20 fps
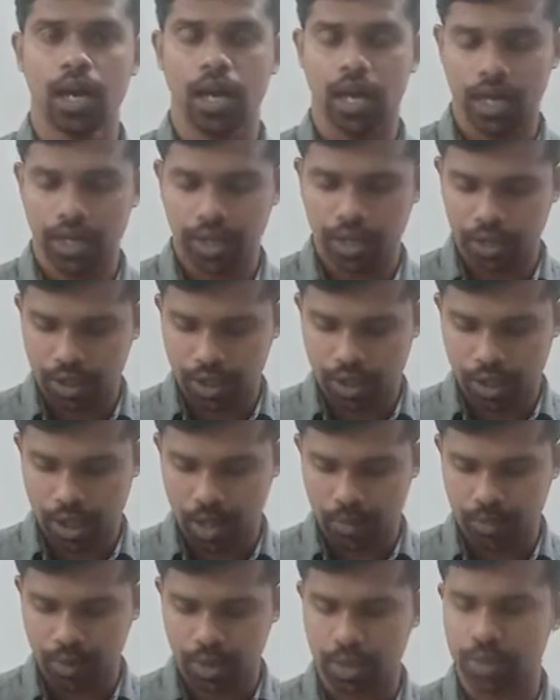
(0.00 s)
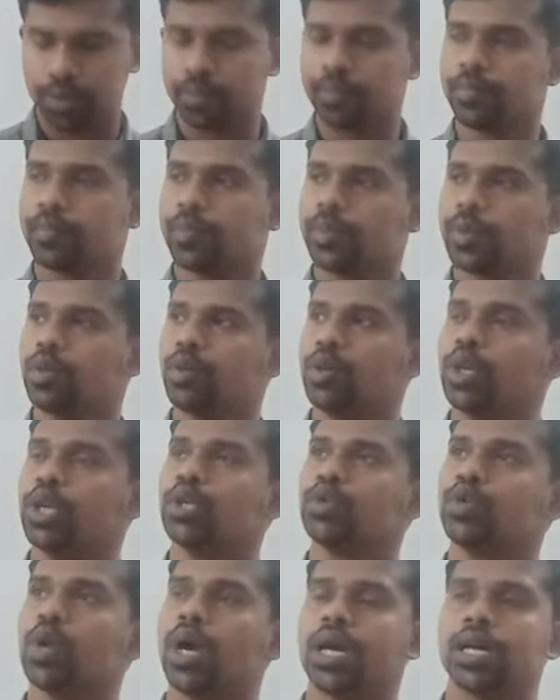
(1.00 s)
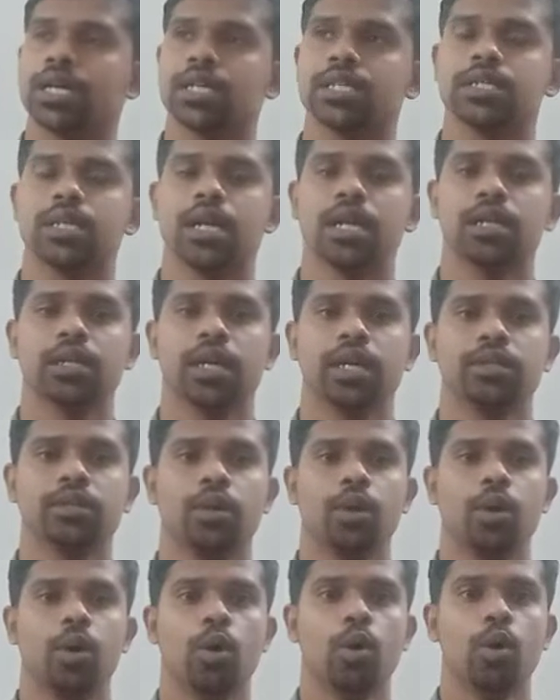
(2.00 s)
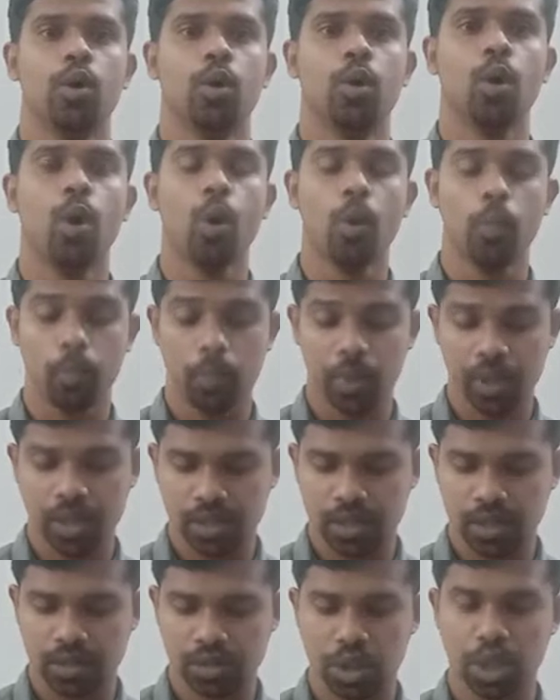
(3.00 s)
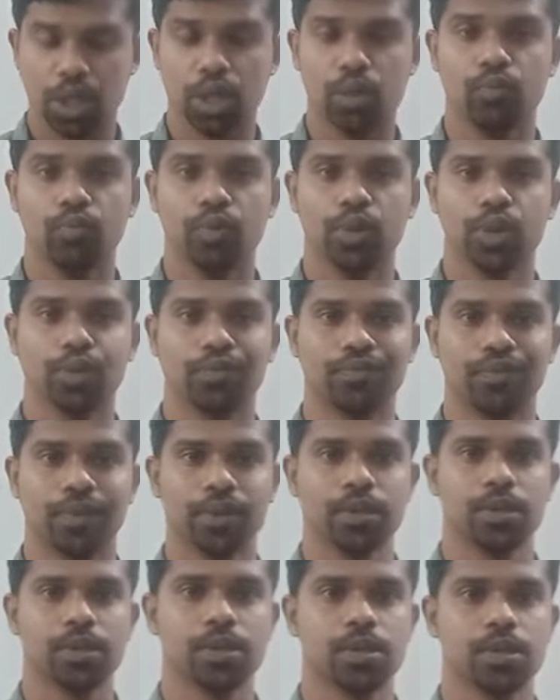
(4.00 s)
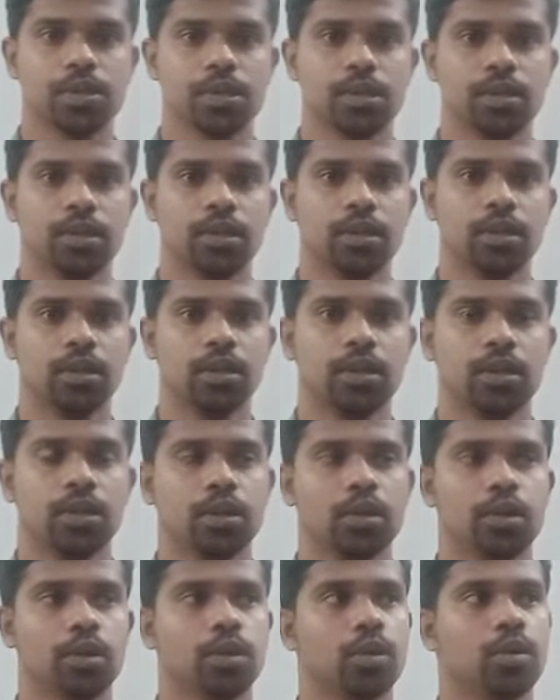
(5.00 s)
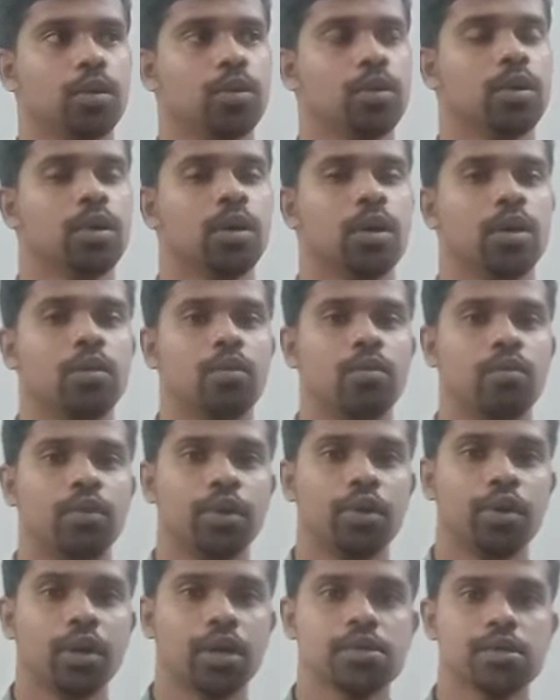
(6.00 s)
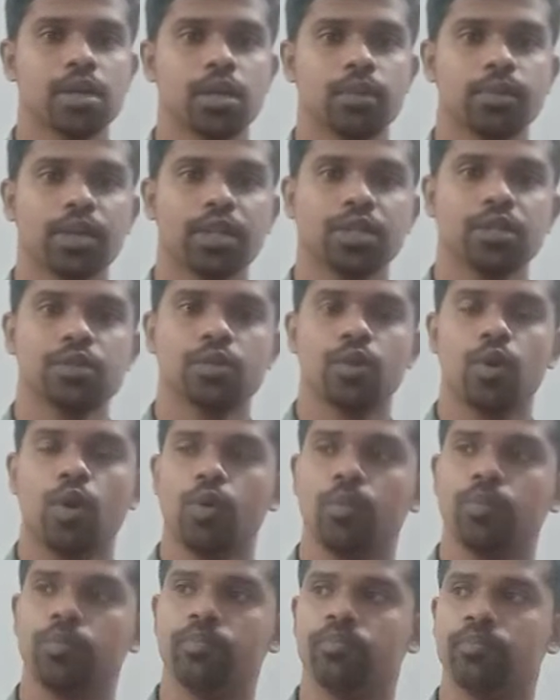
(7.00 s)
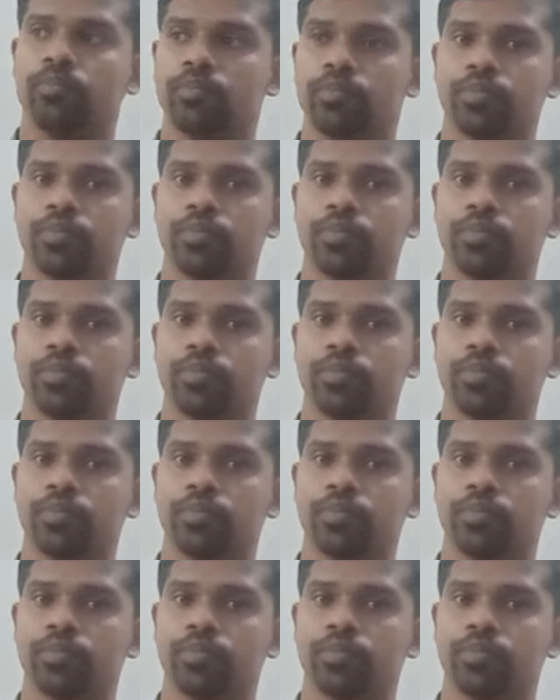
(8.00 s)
And in this chapter, you need to understand that hope is the thing with the feathers. What do you understand by this hope?